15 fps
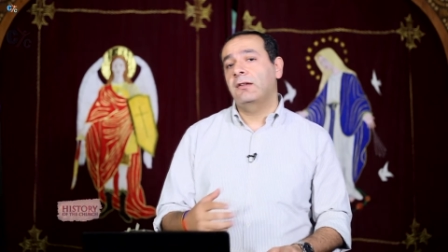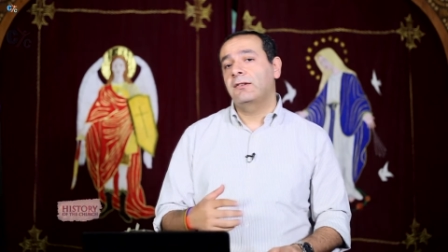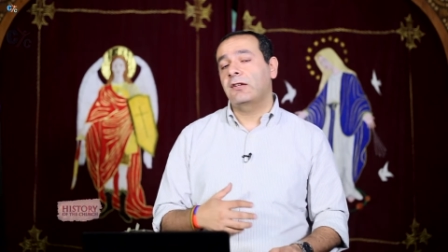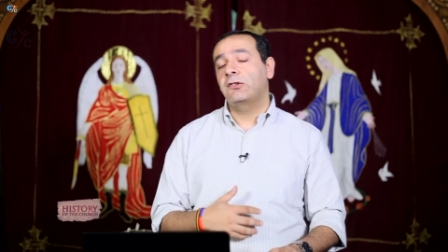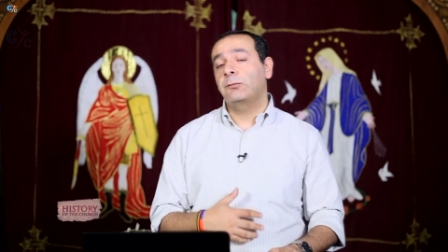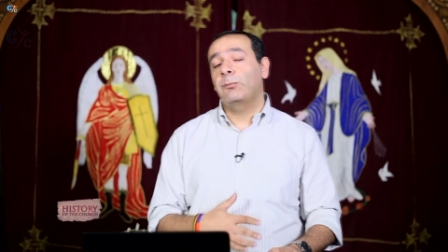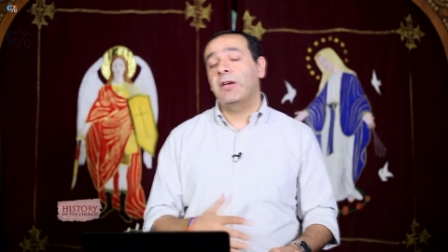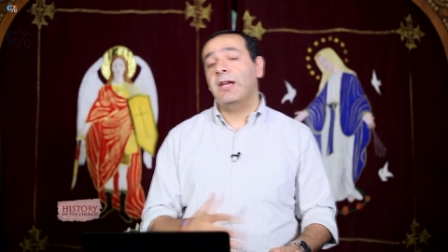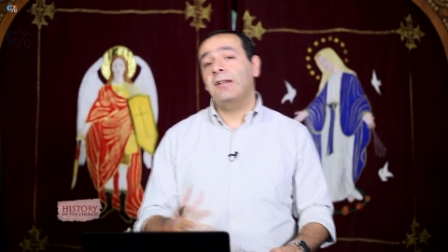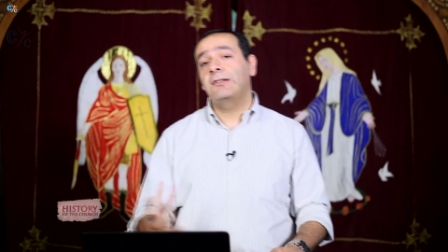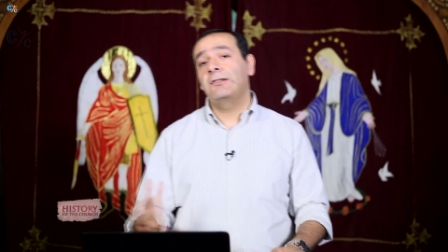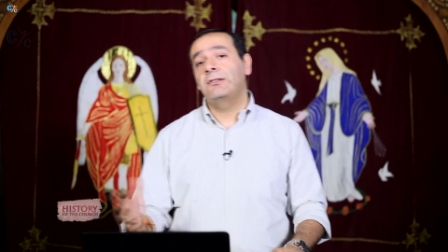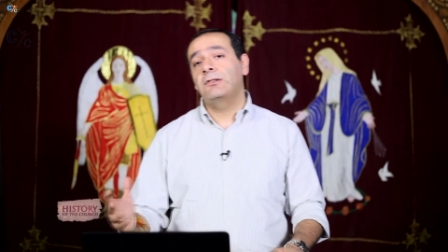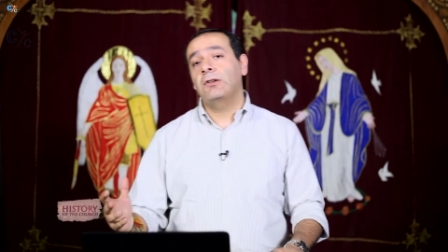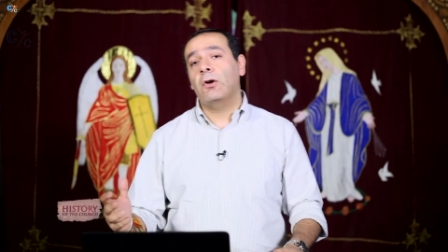the
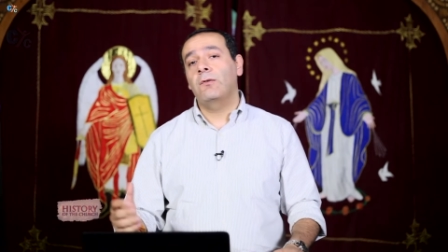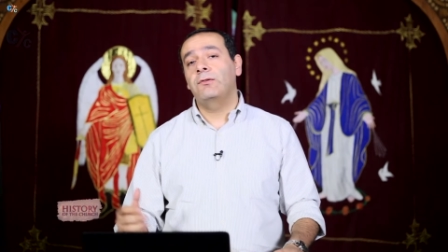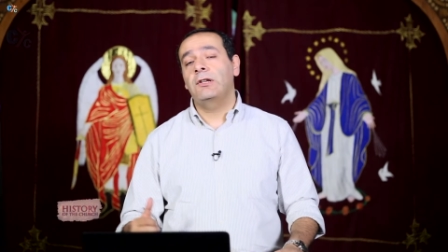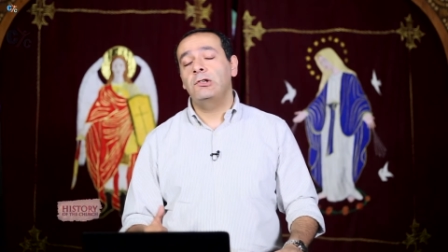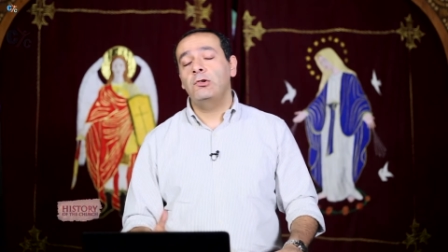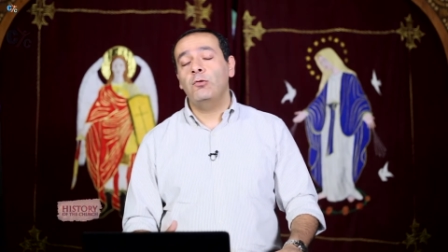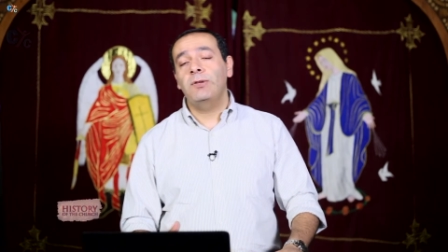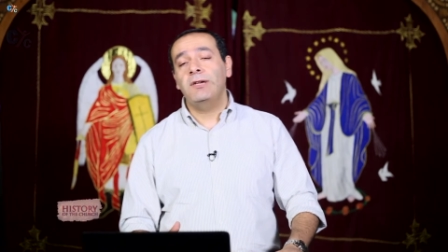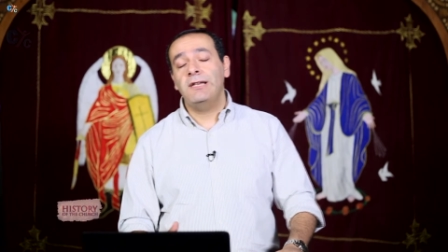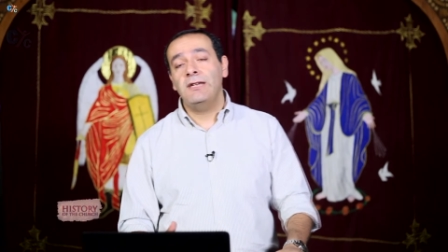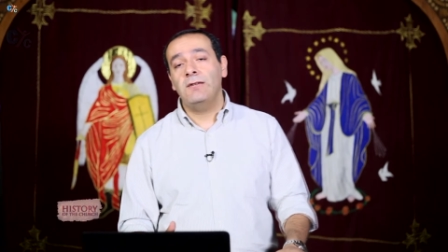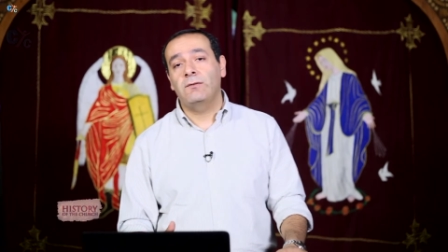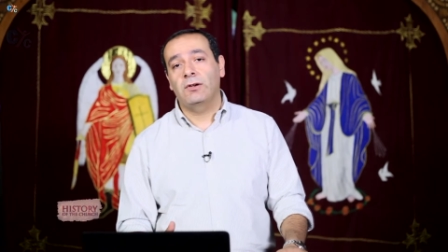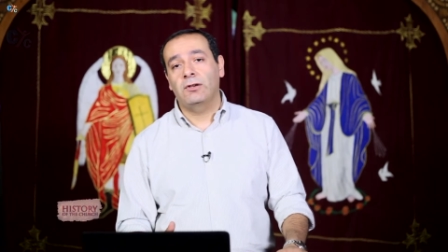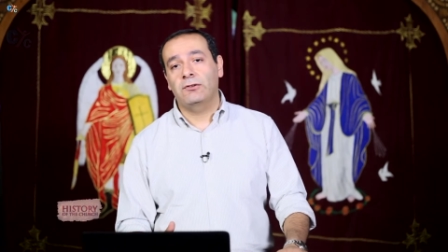spread of the new
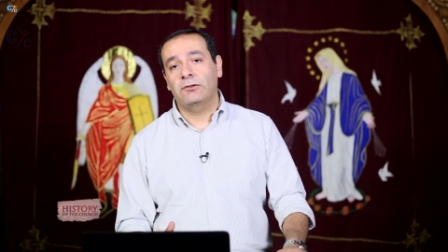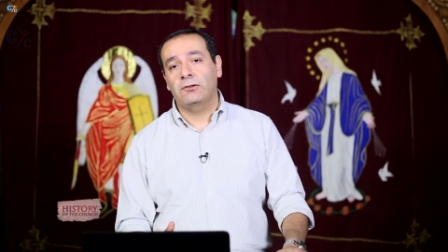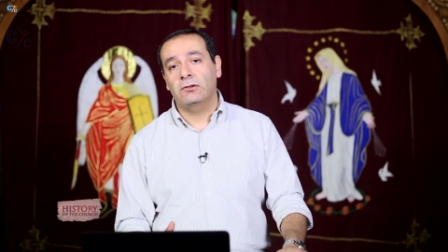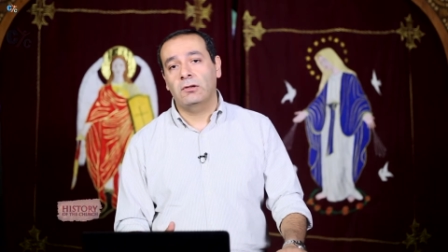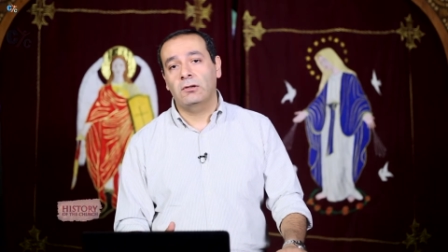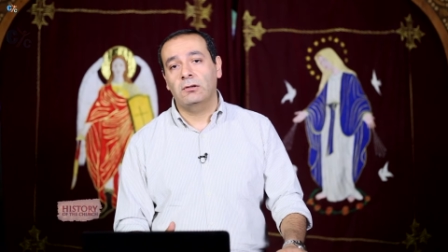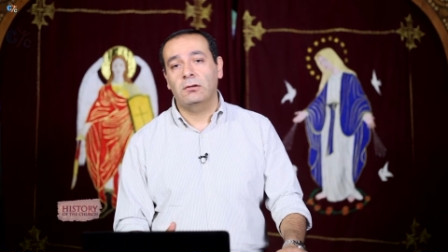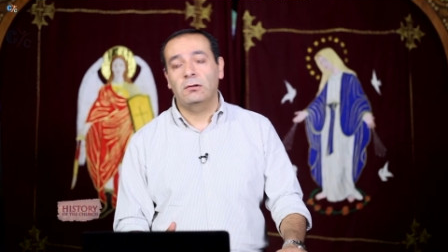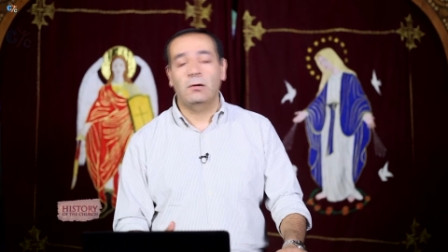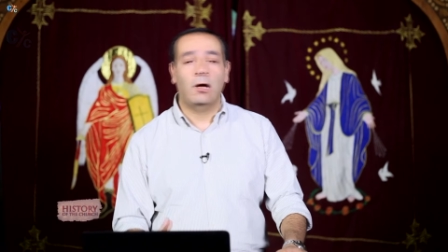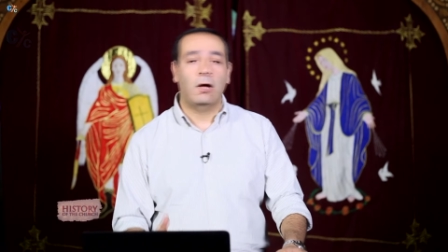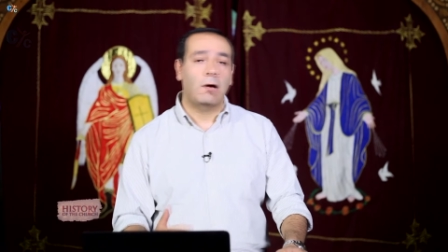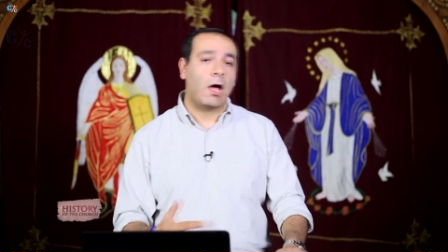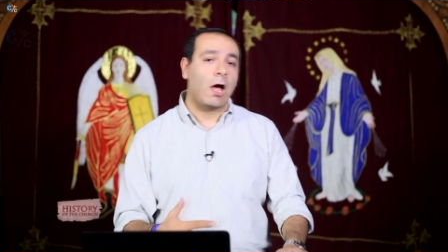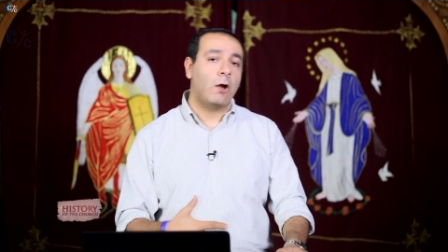believers
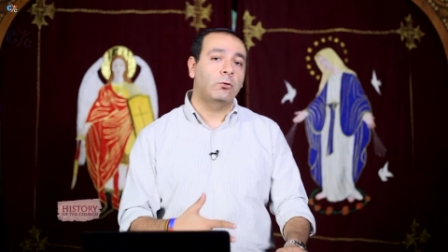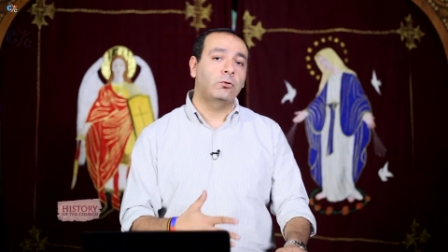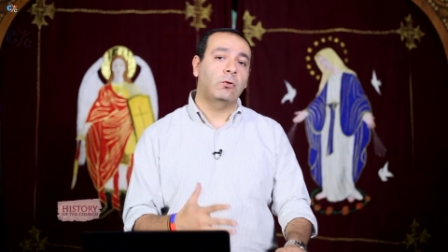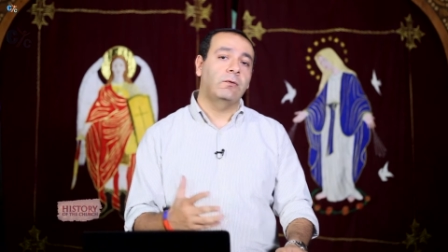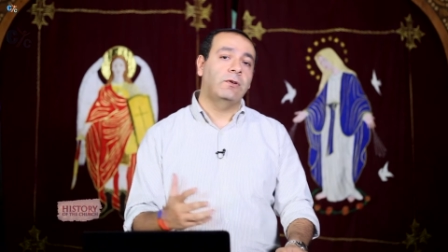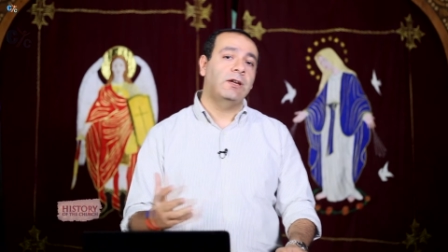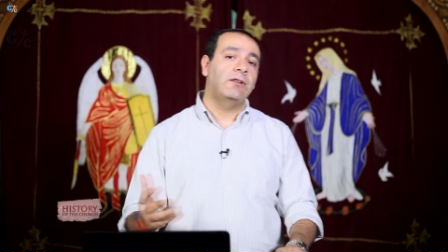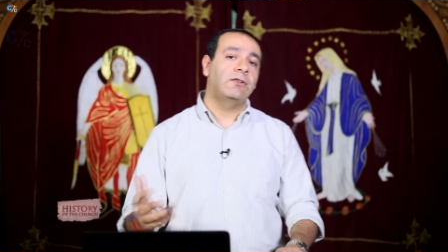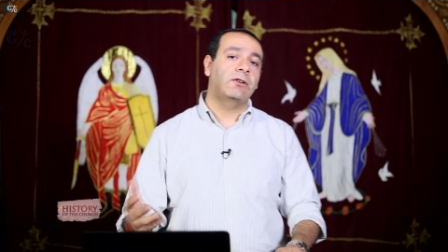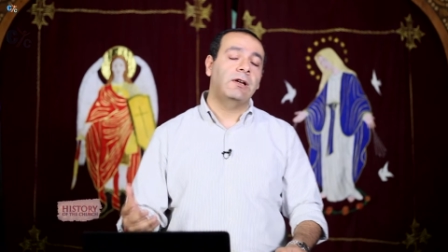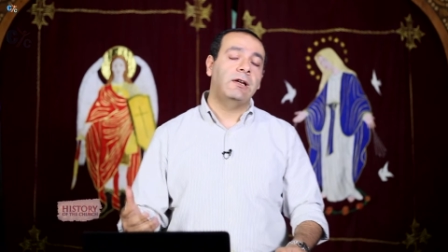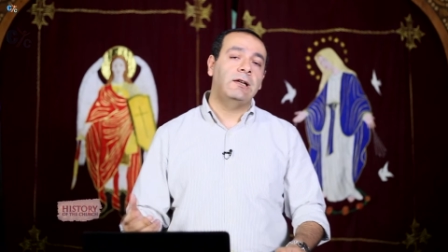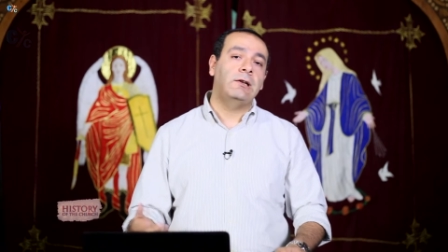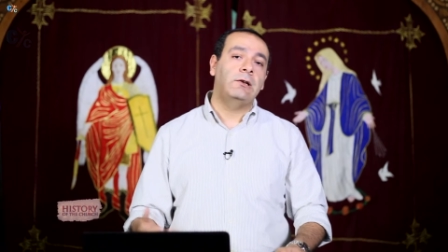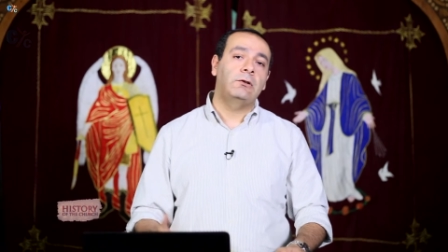out of
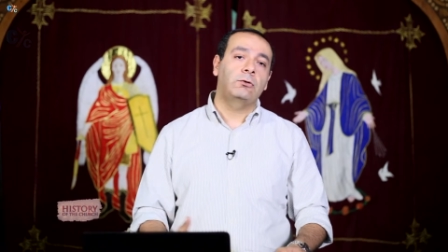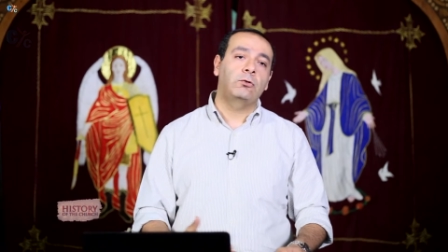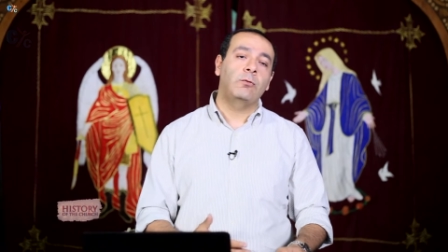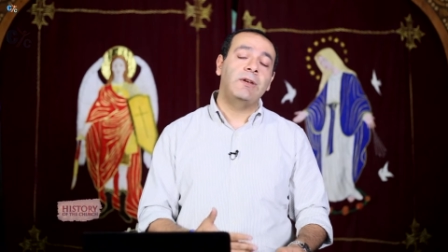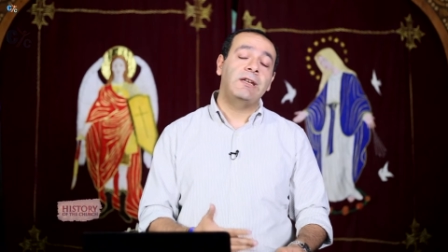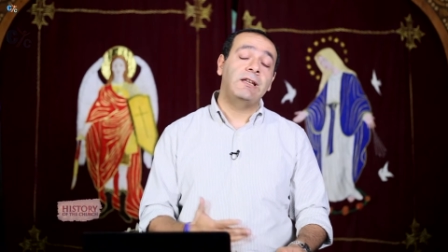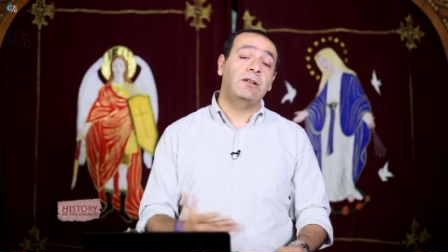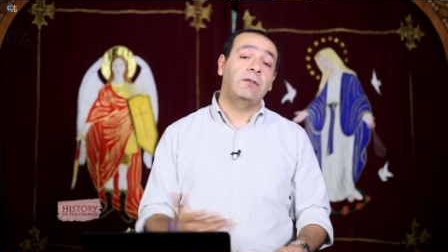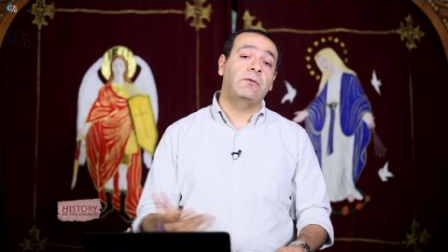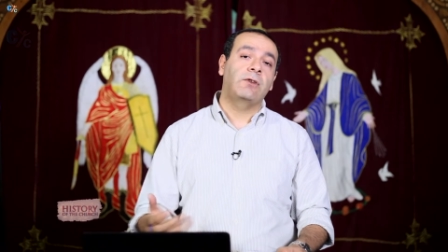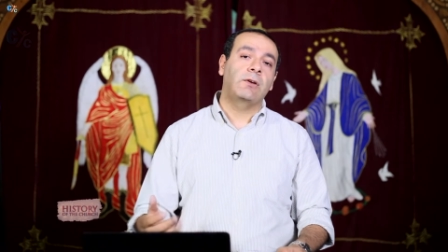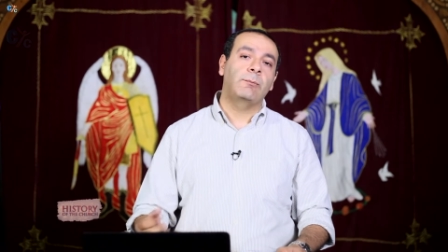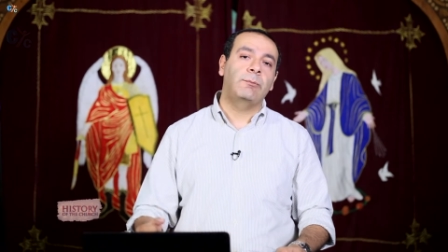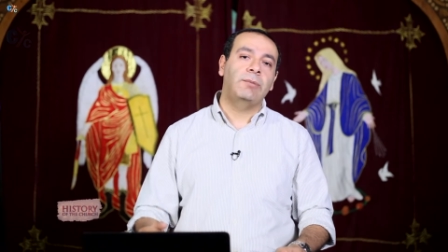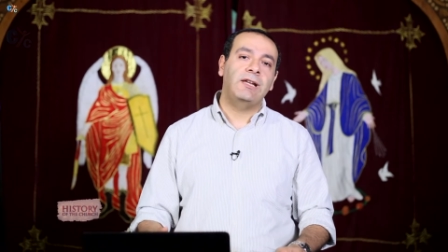Israel to many
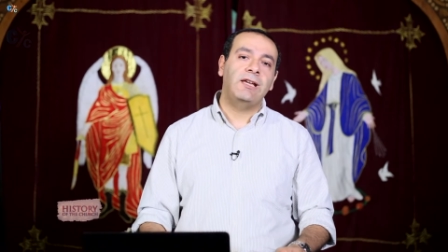different